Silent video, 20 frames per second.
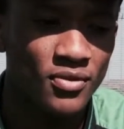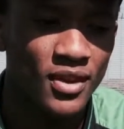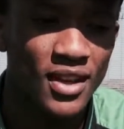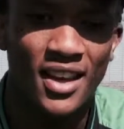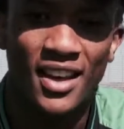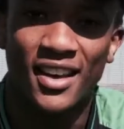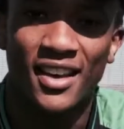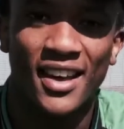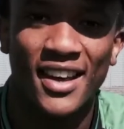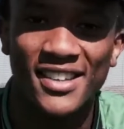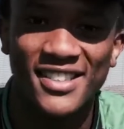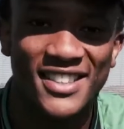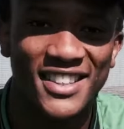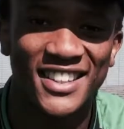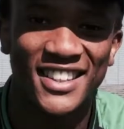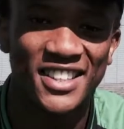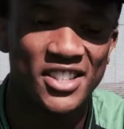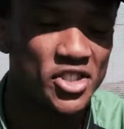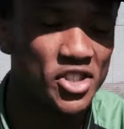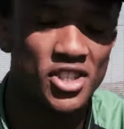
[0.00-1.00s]

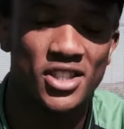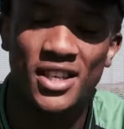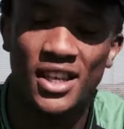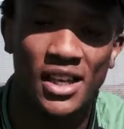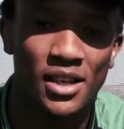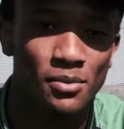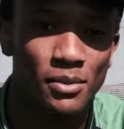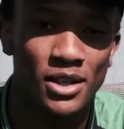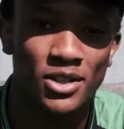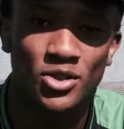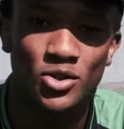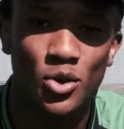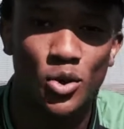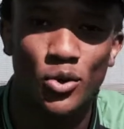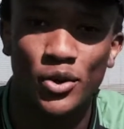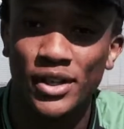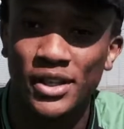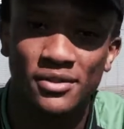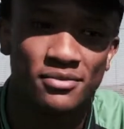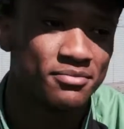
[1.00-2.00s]
actually, it's just telling my
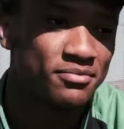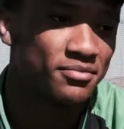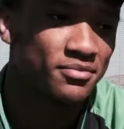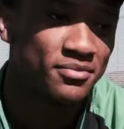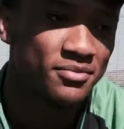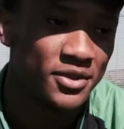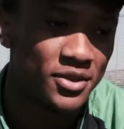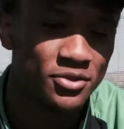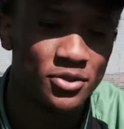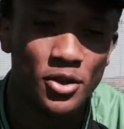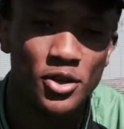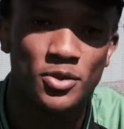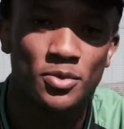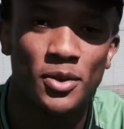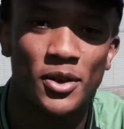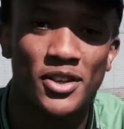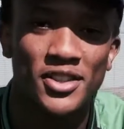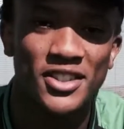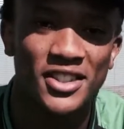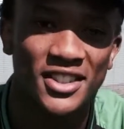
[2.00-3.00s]
story in first
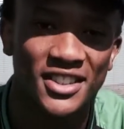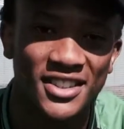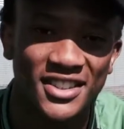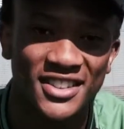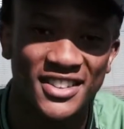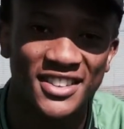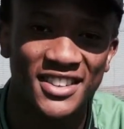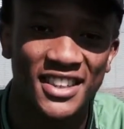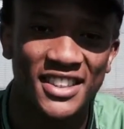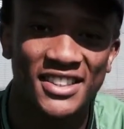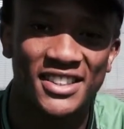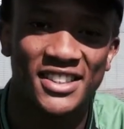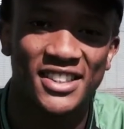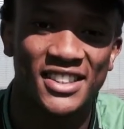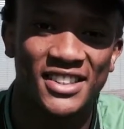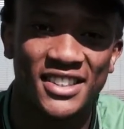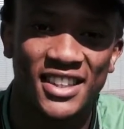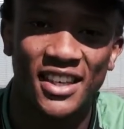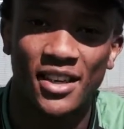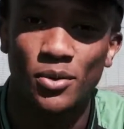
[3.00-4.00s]
person. That's
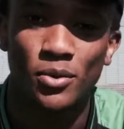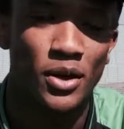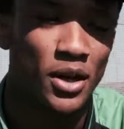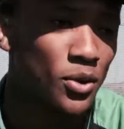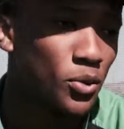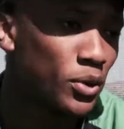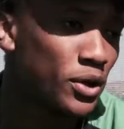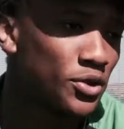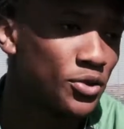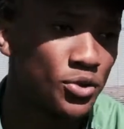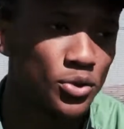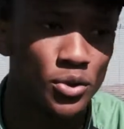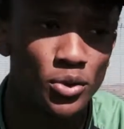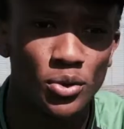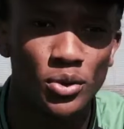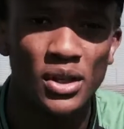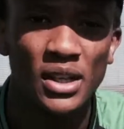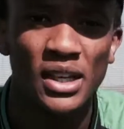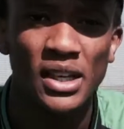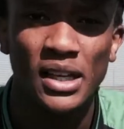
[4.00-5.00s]
it. Yeah, what I went
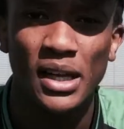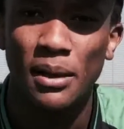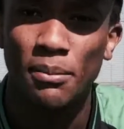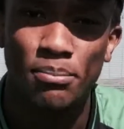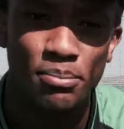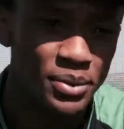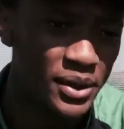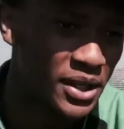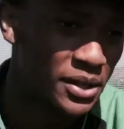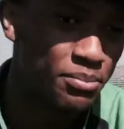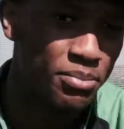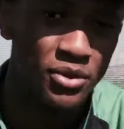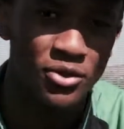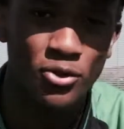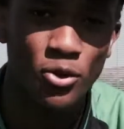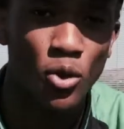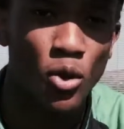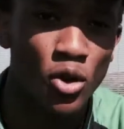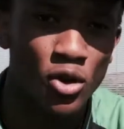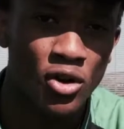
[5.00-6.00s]
through a bit
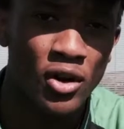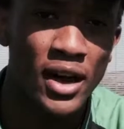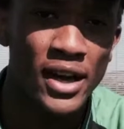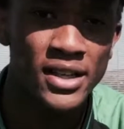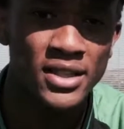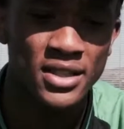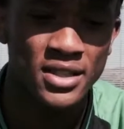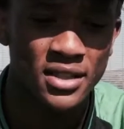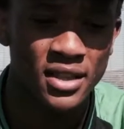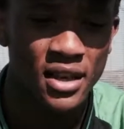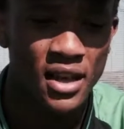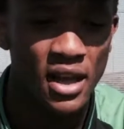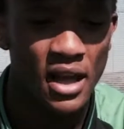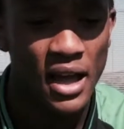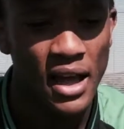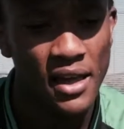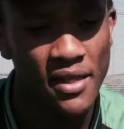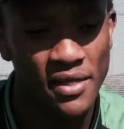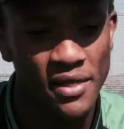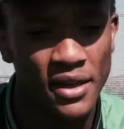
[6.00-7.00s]
before Christ,
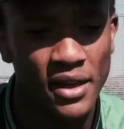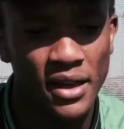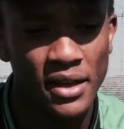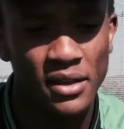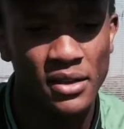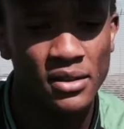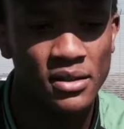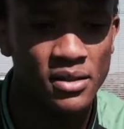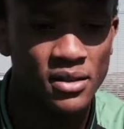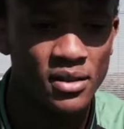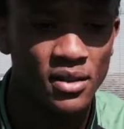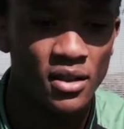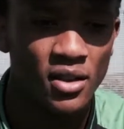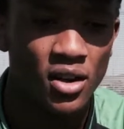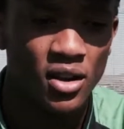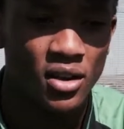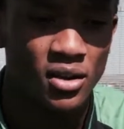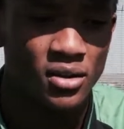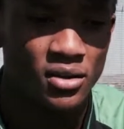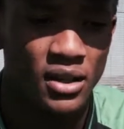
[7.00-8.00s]
and then
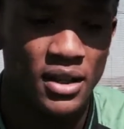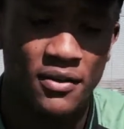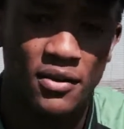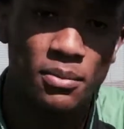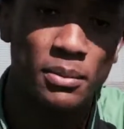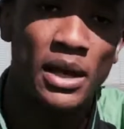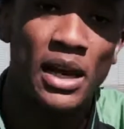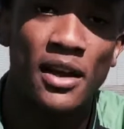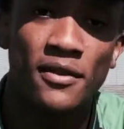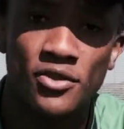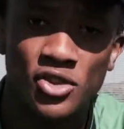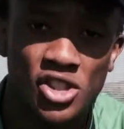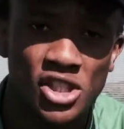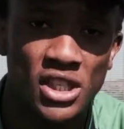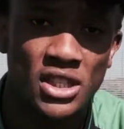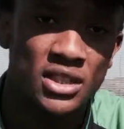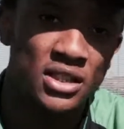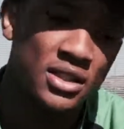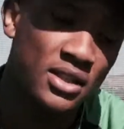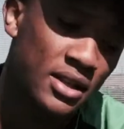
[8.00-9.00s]
giving my life to
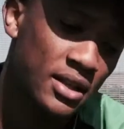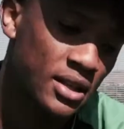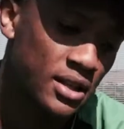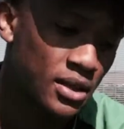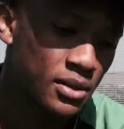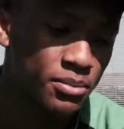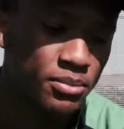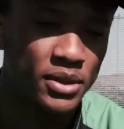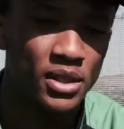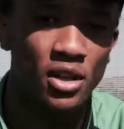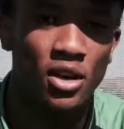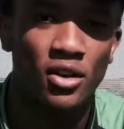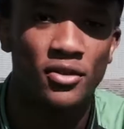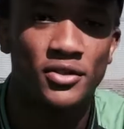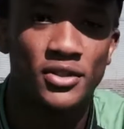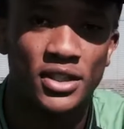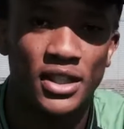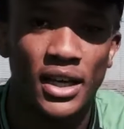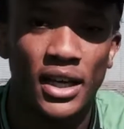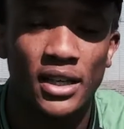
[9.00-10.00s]
Jesus, and then a bit
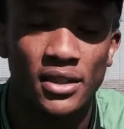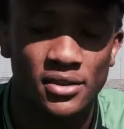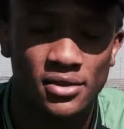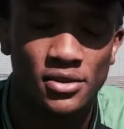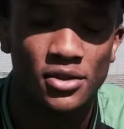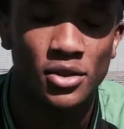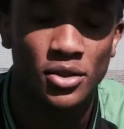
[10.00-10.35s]
after that.